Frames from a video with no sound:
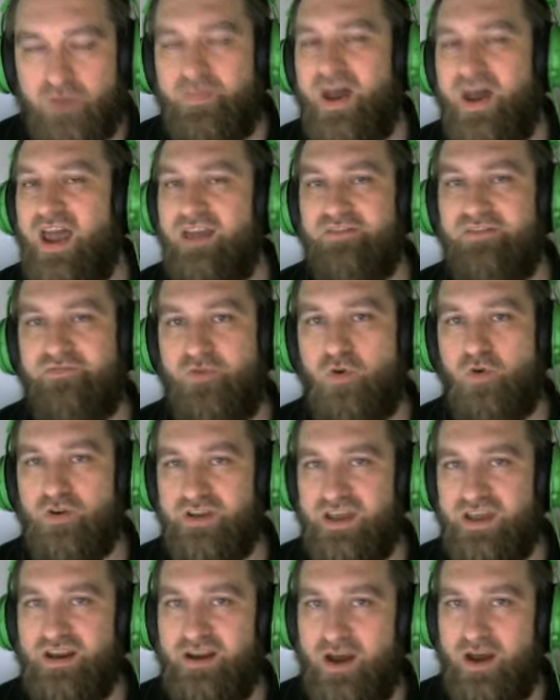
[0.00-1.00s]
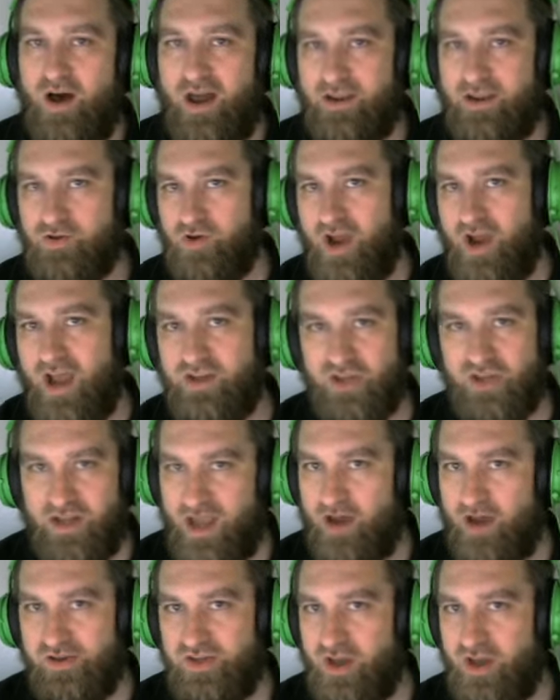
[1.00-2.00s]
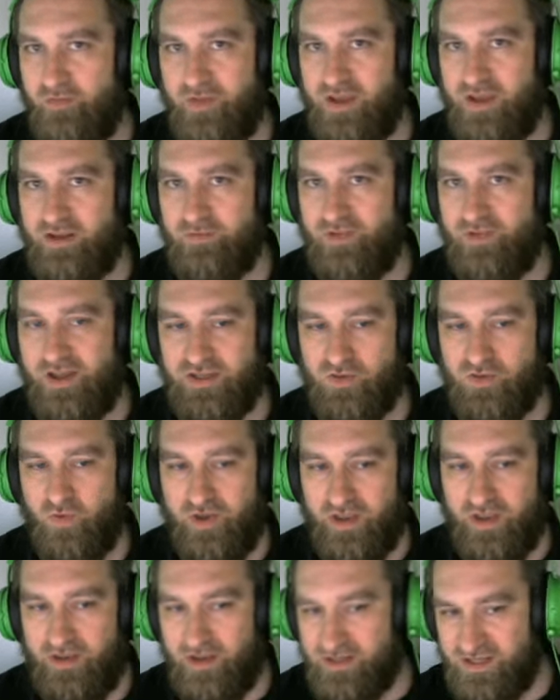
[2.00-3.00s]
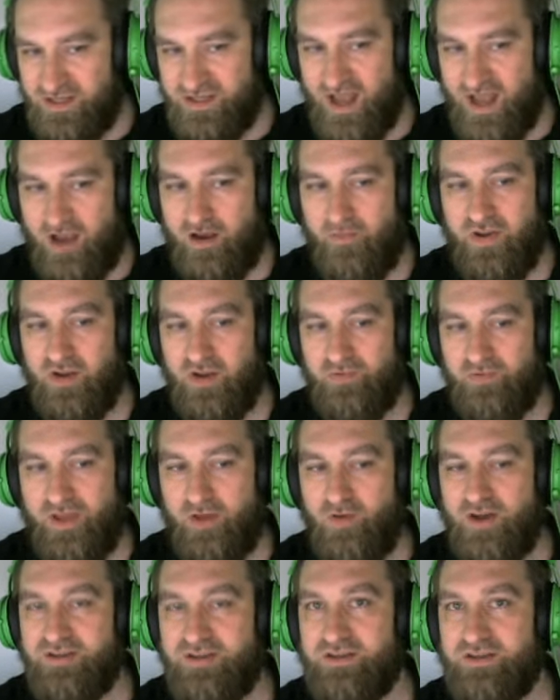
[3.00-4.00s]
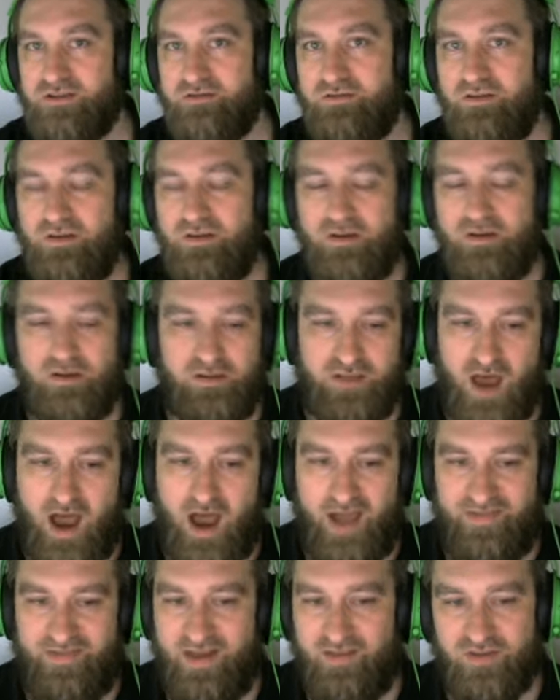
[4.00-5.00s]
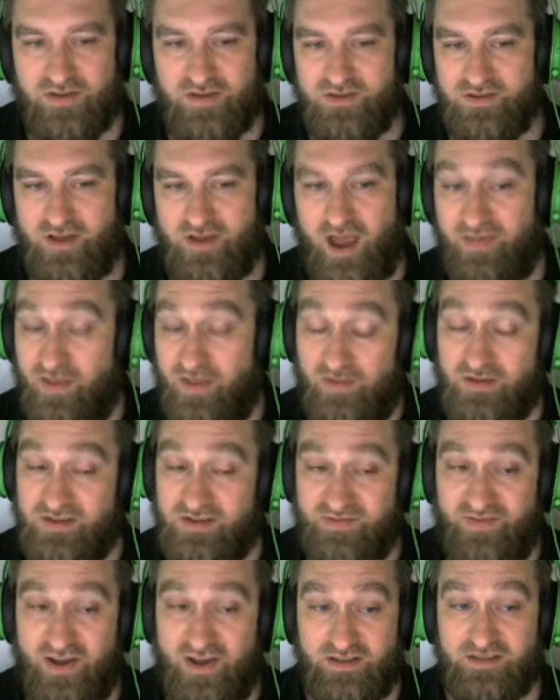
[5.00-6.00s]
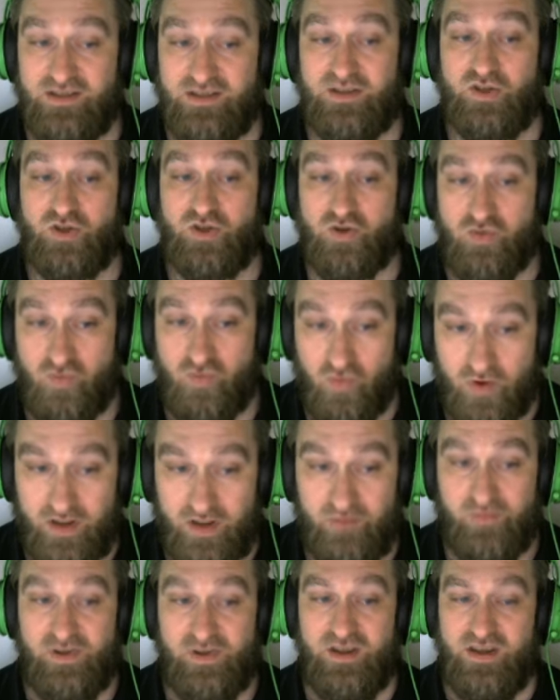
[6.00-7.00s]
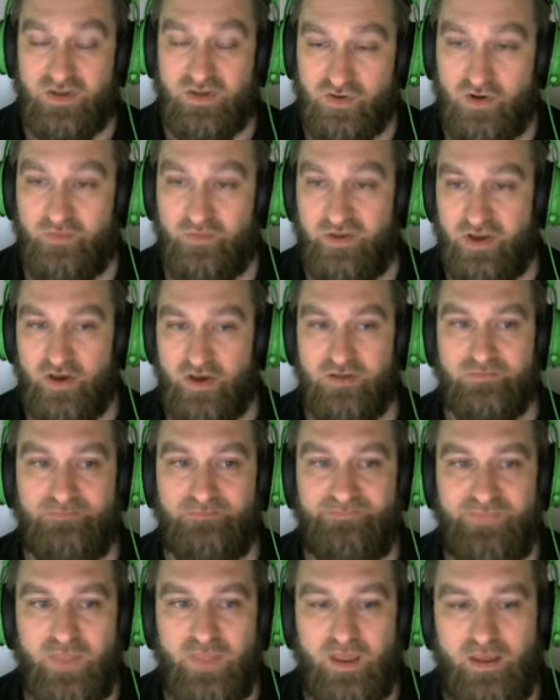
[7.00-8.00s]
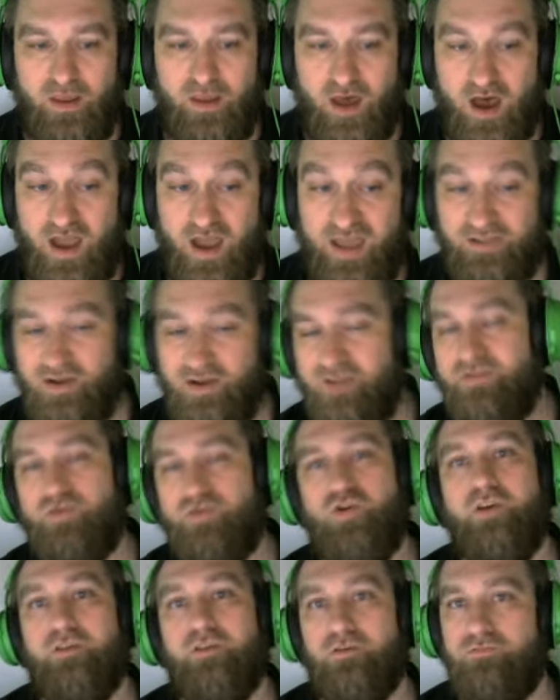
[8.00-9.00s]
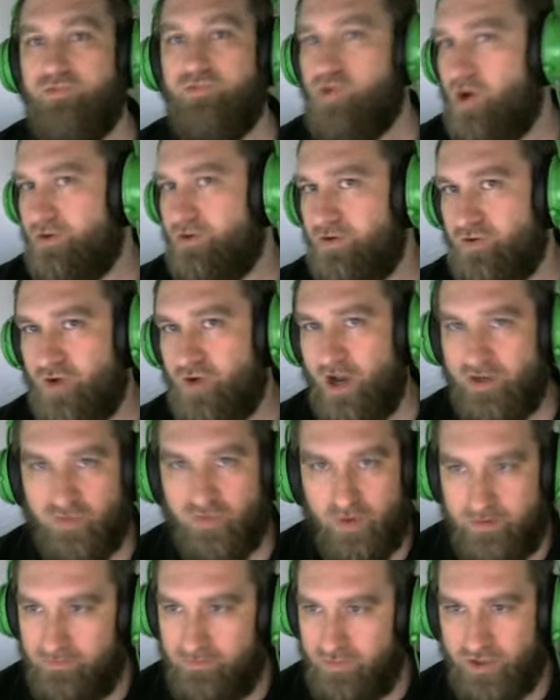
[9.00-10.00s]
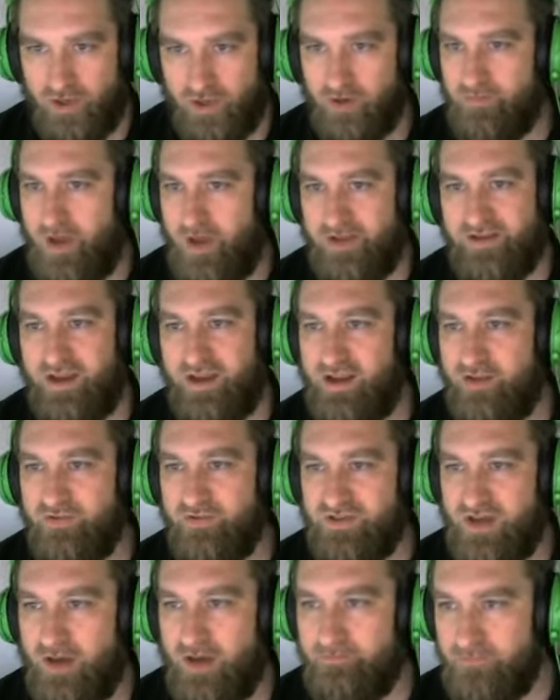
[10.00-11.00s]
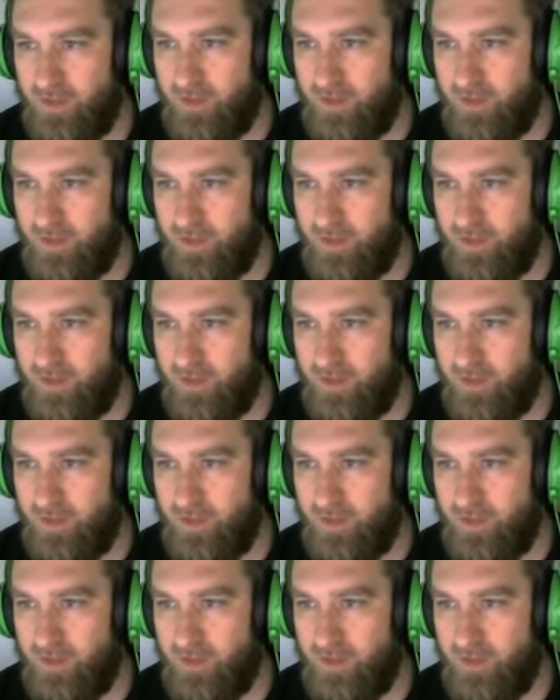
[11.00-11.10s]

paying four to get a nail out of trash, and now he's coming in to play swinging because he's not coming in to play rested. I think this I think this effect is extremely extremely good. Uh, and look at the trigger: draw two, trash one. Sure, I'll take it every time.